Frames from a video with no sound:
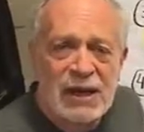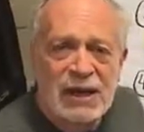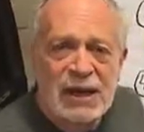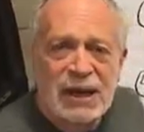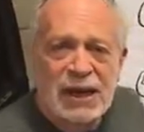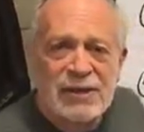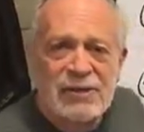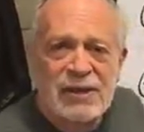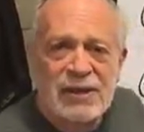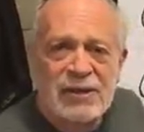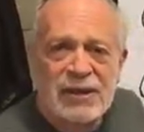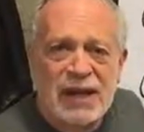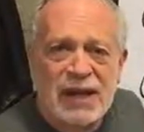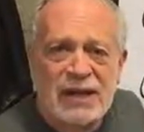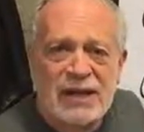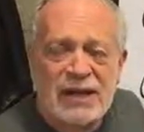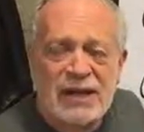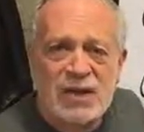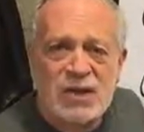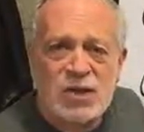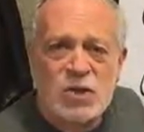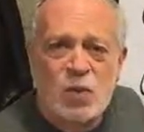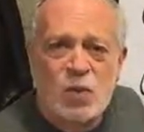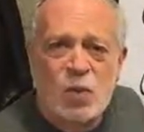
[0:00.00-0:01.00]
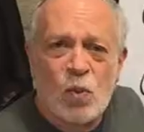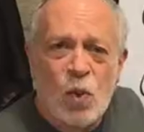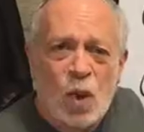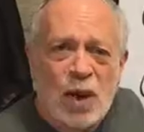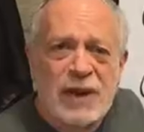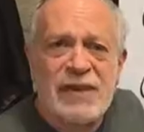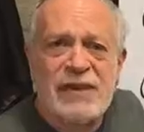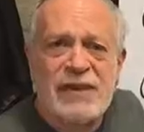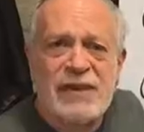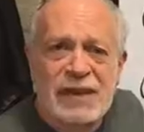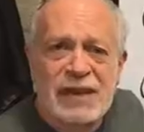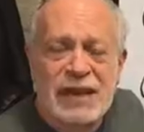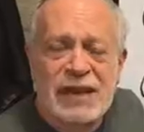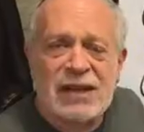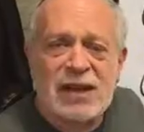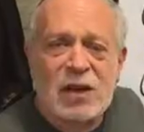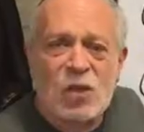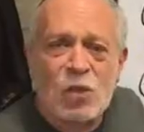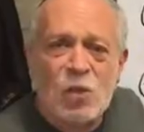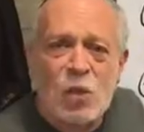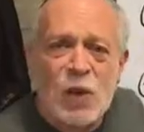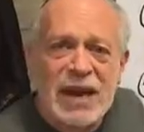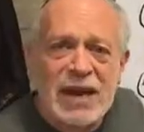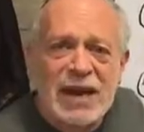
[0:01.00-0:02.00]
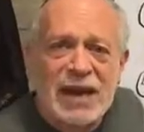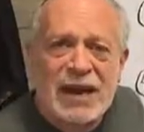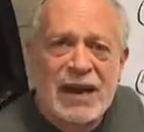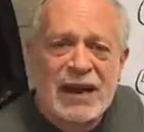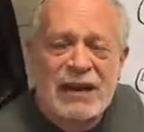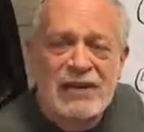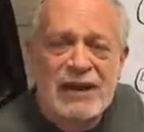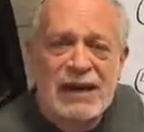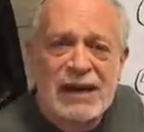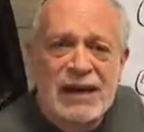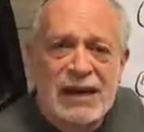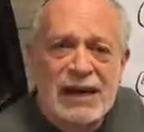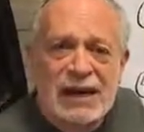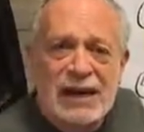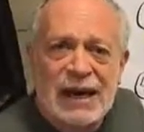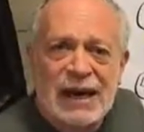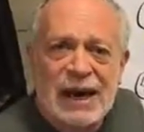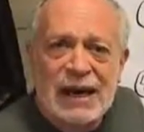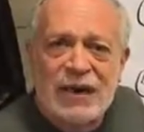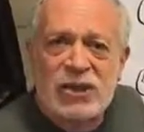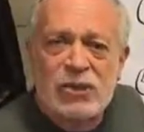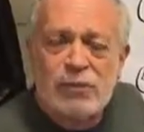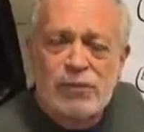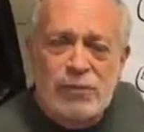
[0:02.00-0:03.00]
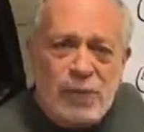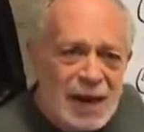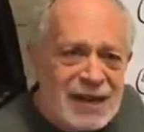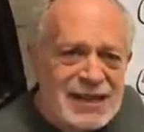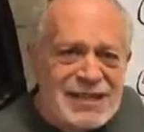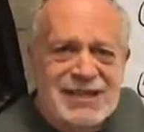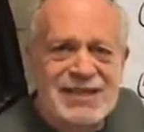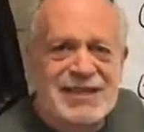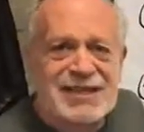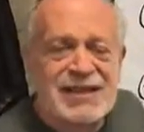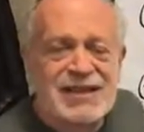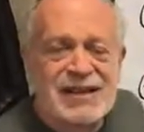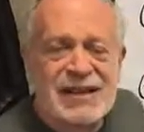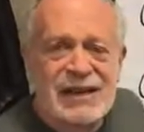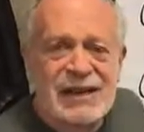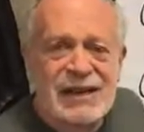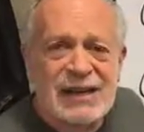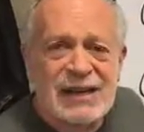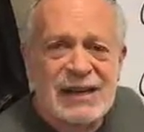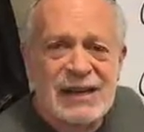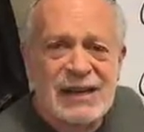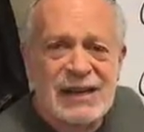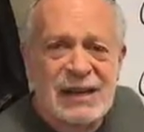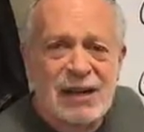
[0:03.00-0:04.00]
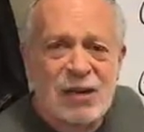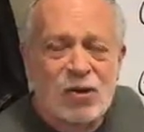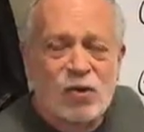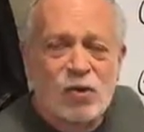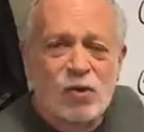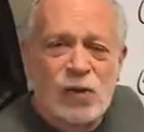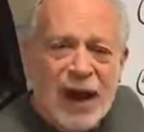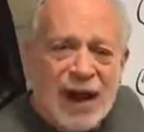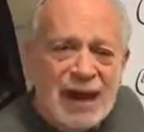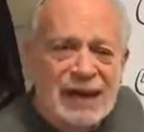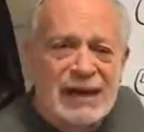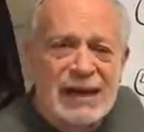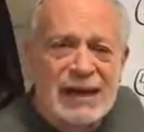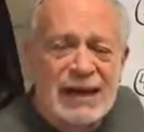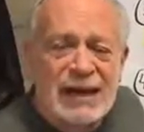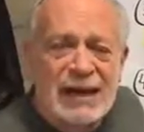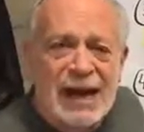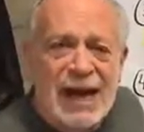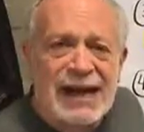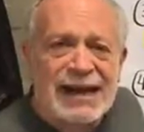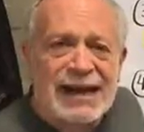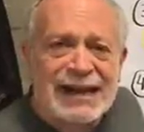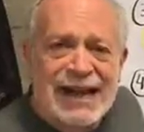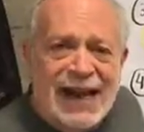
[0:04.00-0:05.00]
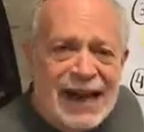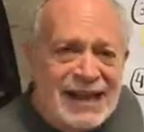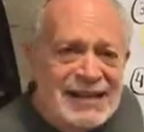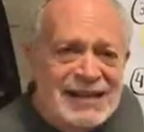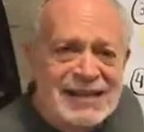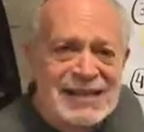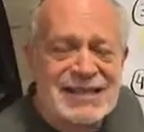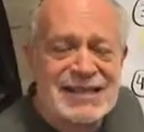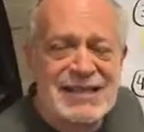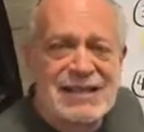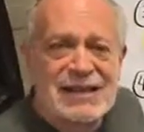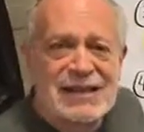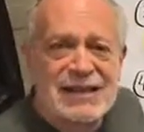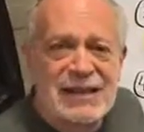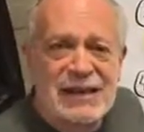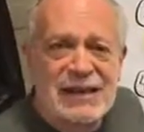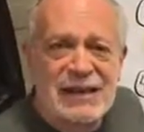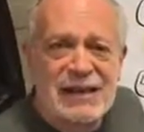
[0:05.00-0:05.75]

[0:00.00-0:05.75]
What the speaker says: I think that is one thing that we can and must rally against